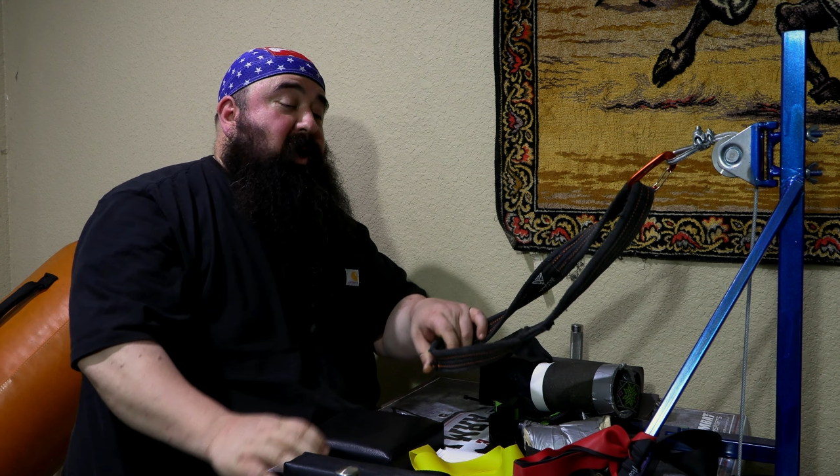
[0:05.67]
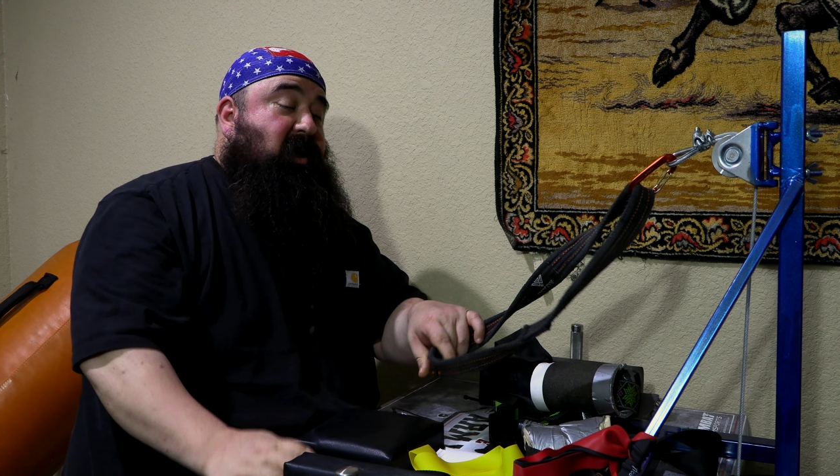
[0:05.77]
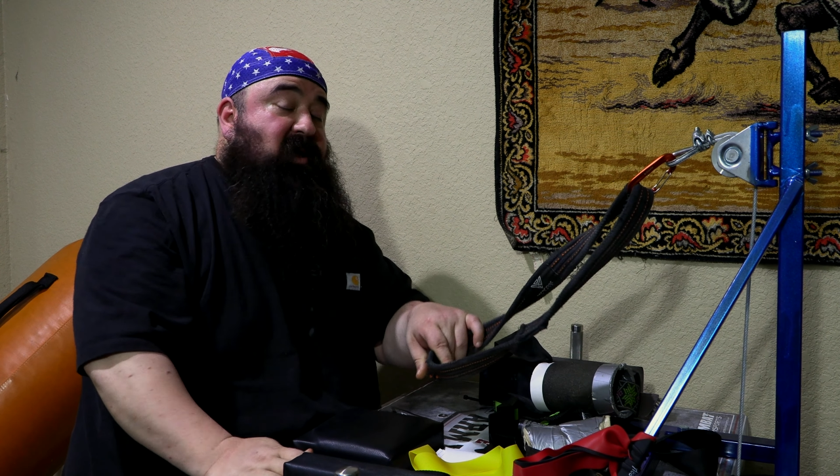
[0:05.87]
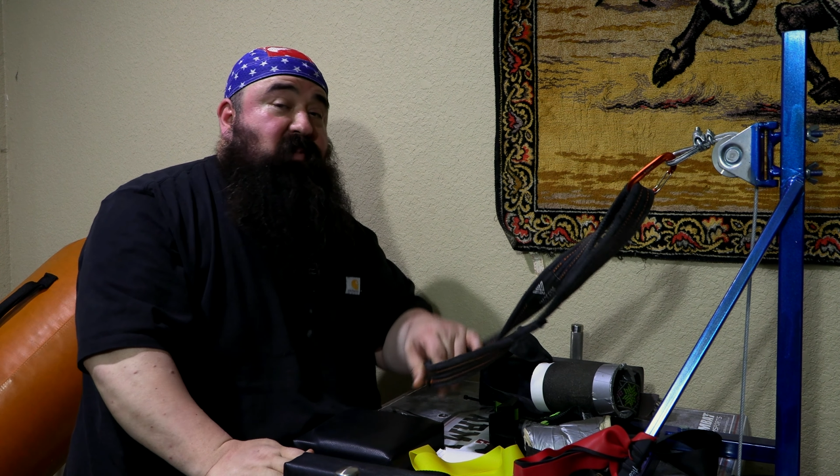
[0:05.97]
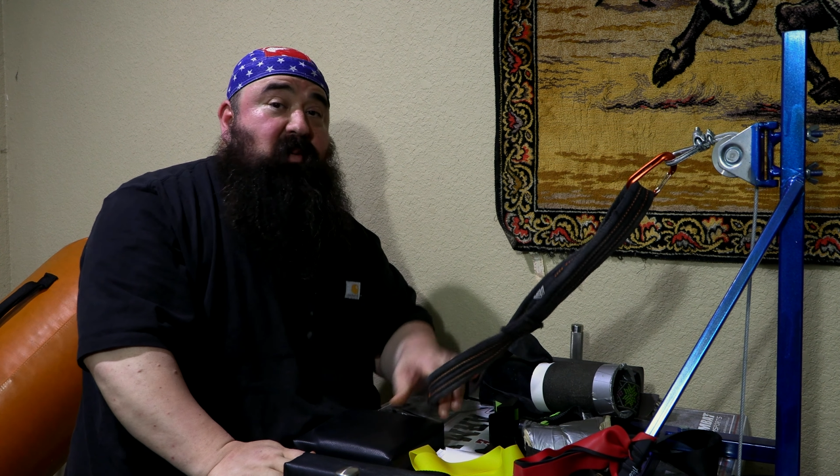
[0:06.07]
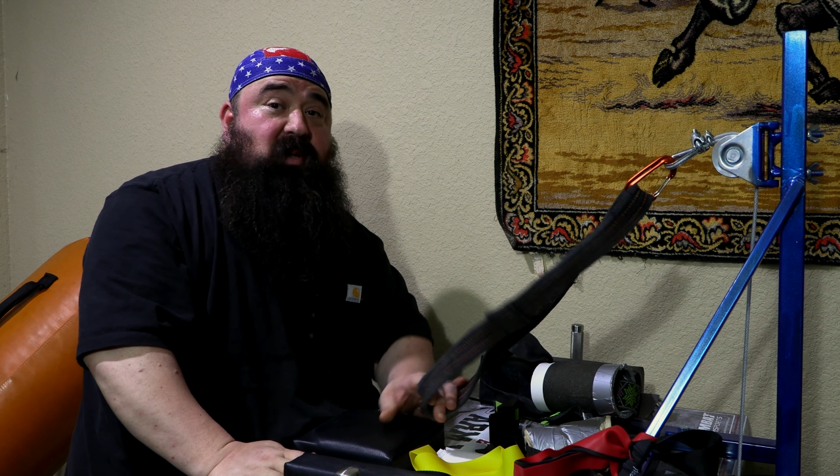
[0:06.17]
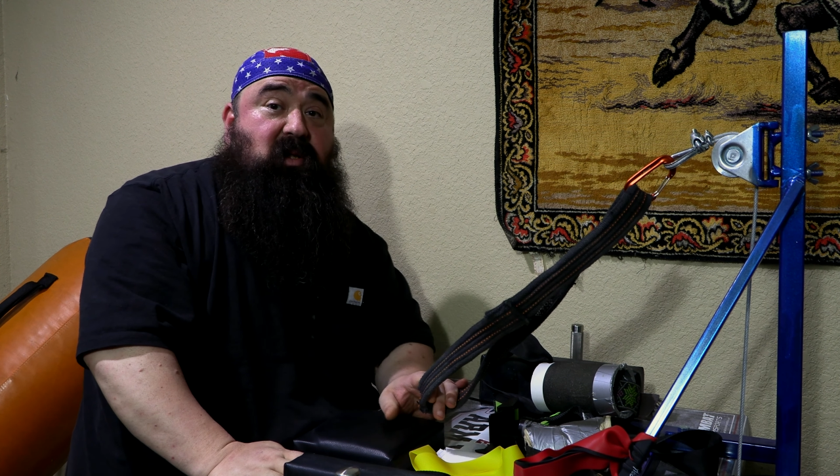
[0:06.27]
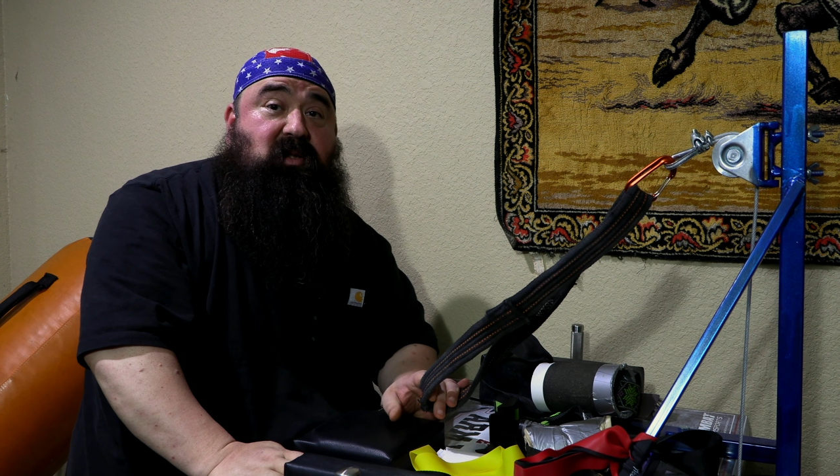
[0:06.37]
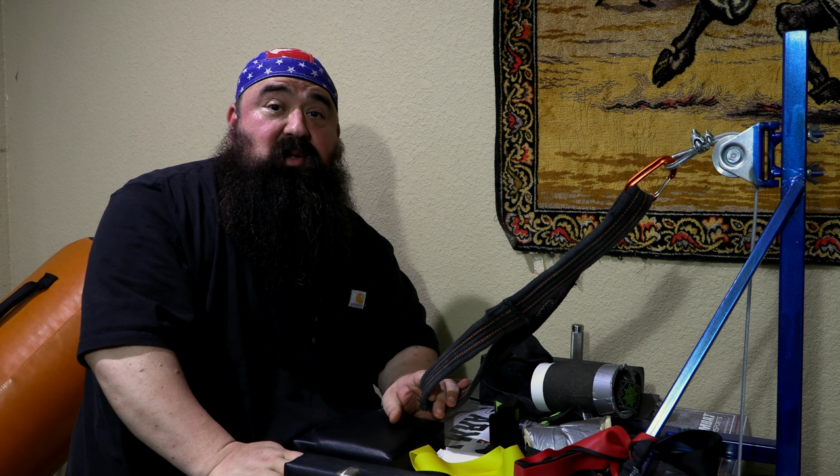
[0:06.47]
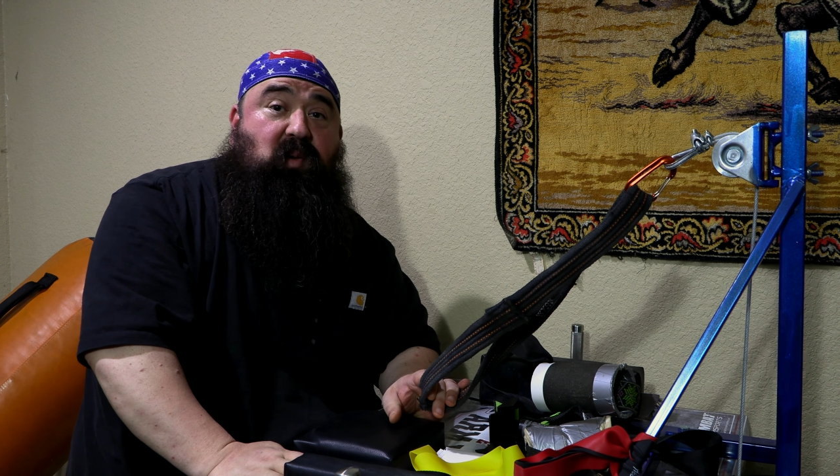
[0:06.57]
practice, but I'm gonna
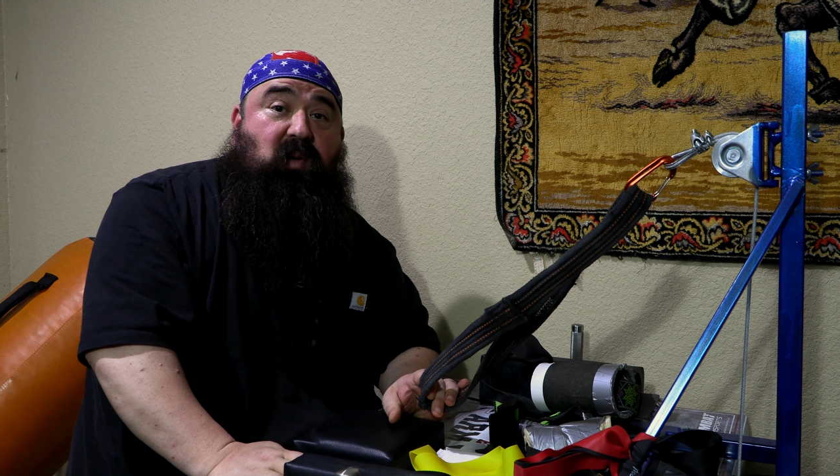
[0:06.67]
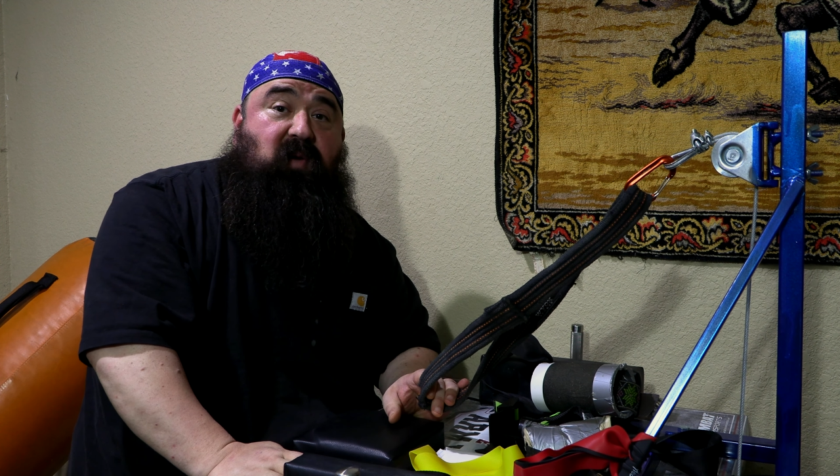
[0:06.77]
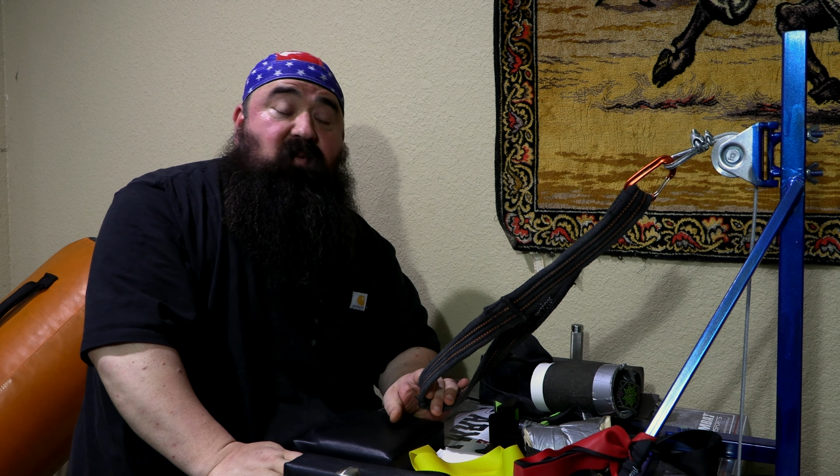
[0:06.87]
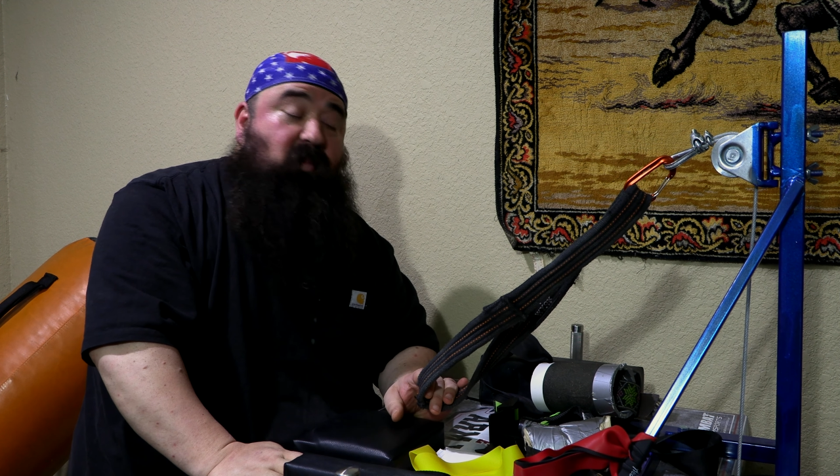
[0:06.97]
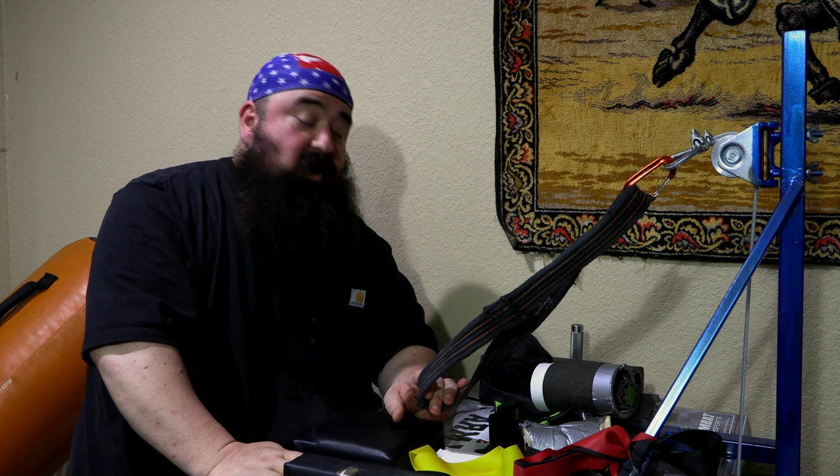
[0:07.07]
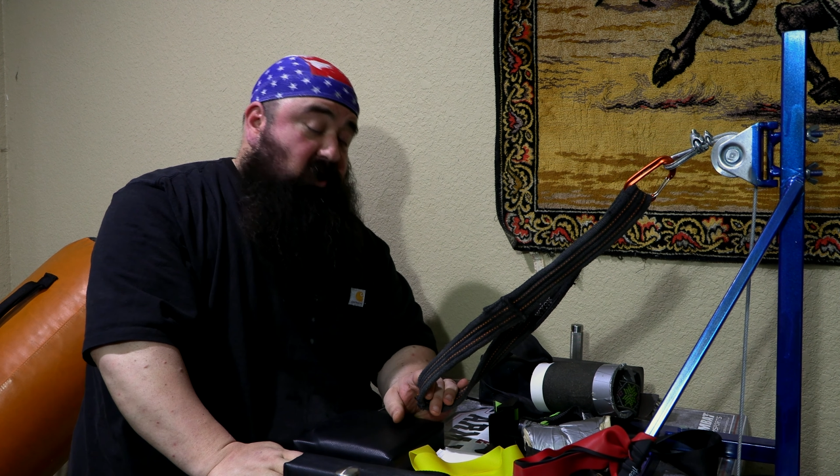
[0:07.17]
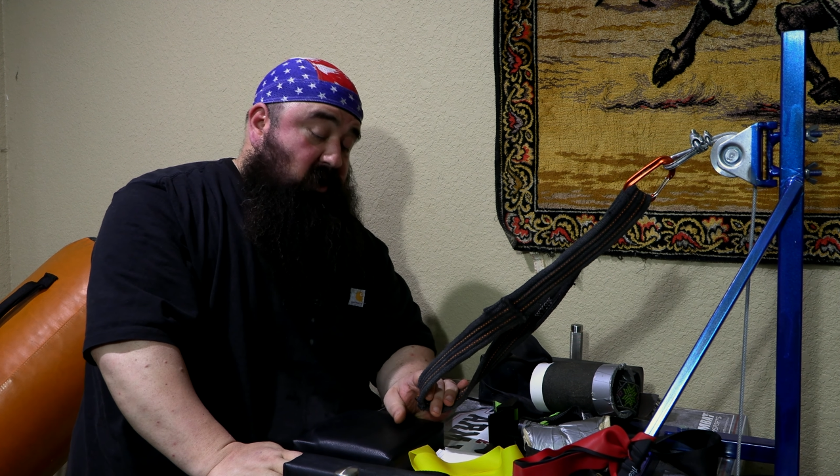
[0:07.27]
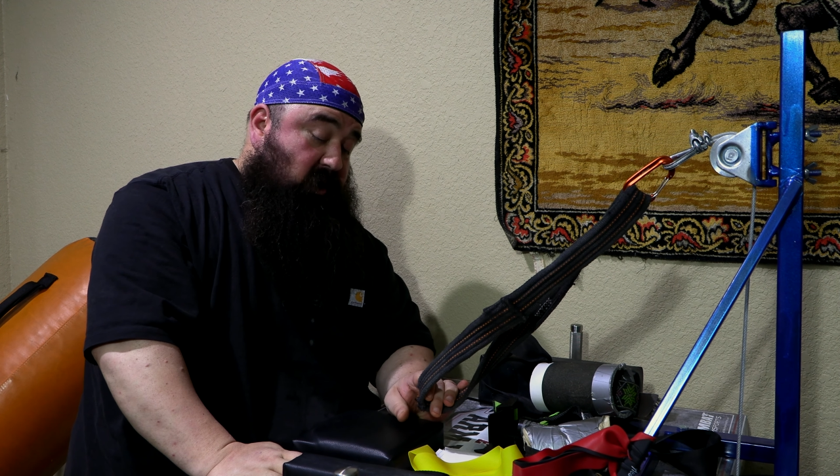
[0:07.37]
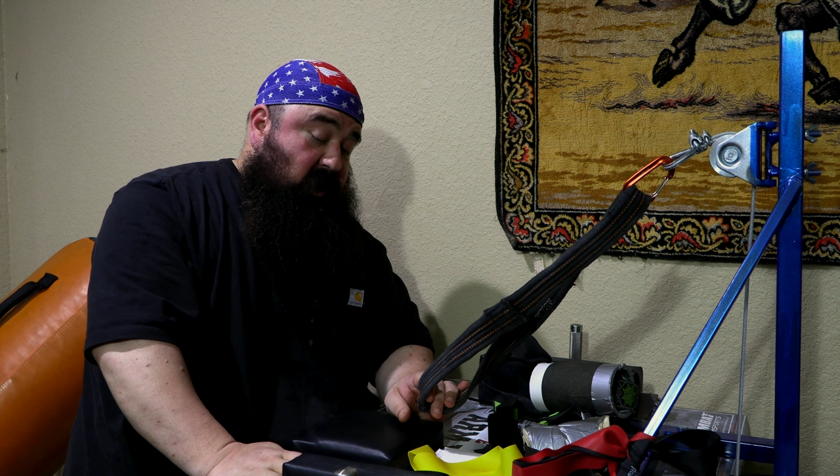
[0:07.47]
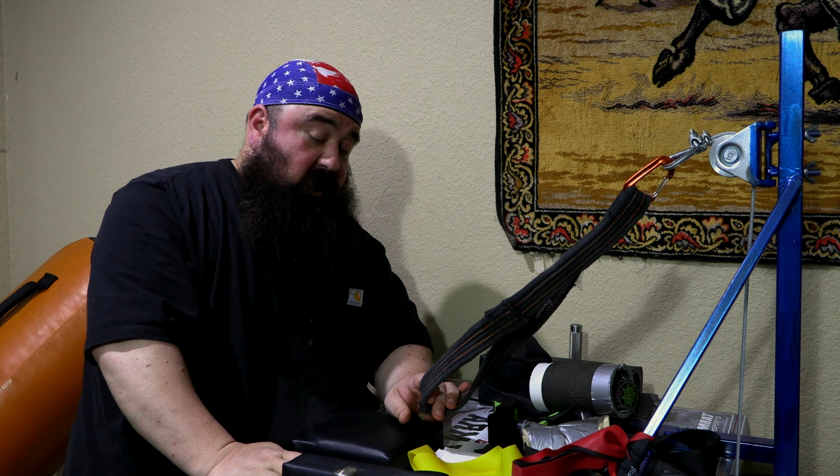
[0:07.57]
tell a story for my
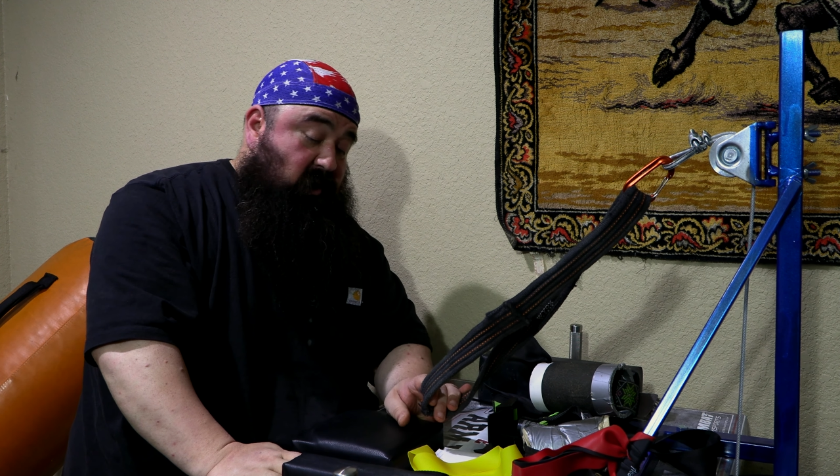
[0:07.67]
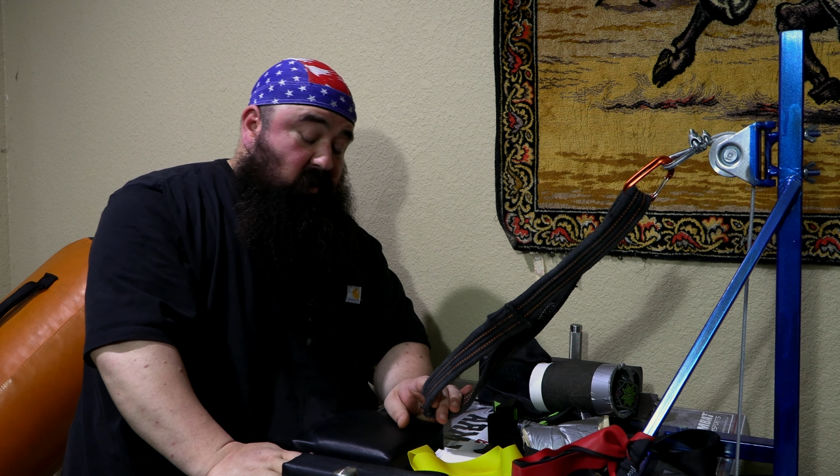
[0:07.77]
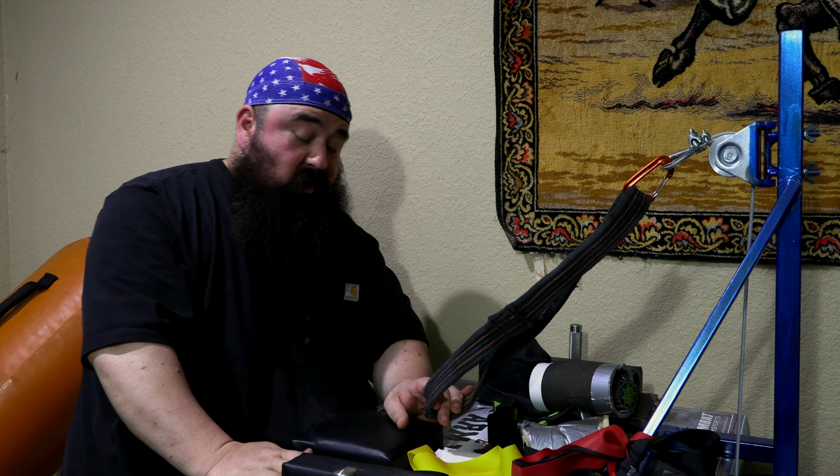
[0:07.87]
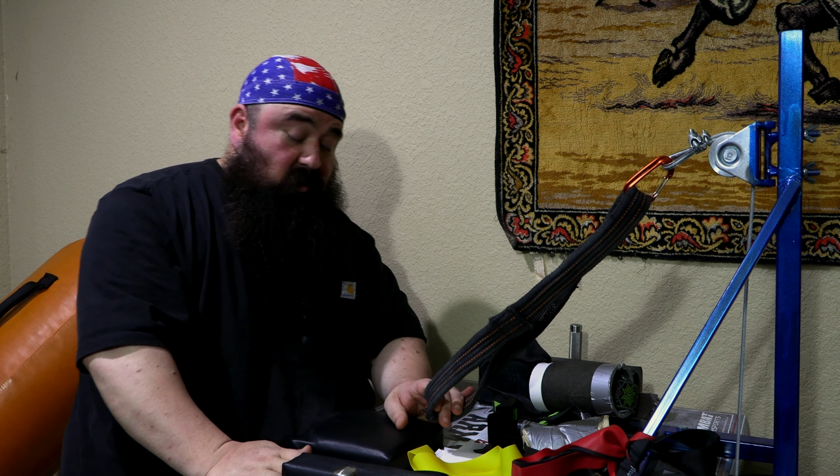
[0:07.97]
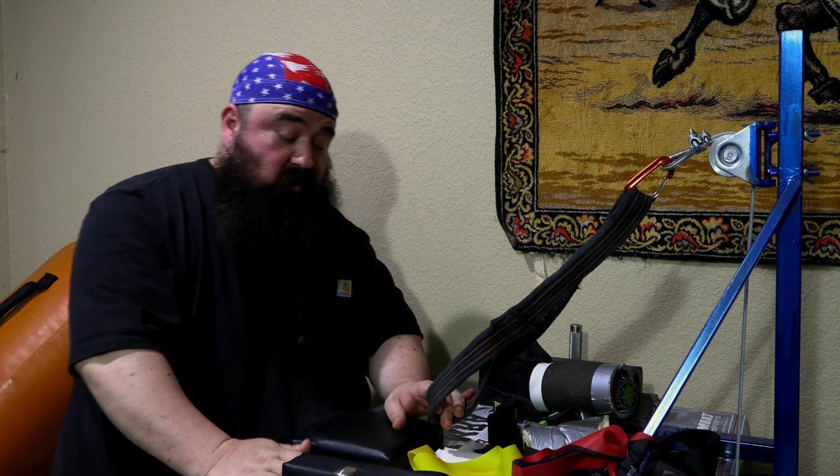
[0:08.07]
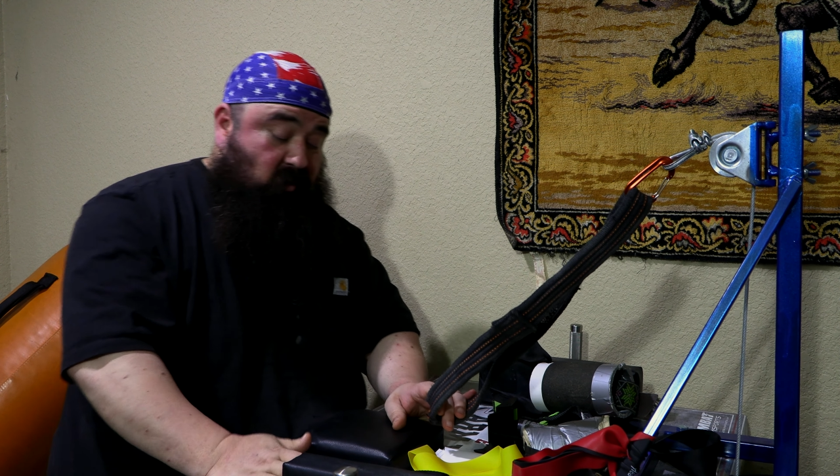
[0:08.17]
son Caleb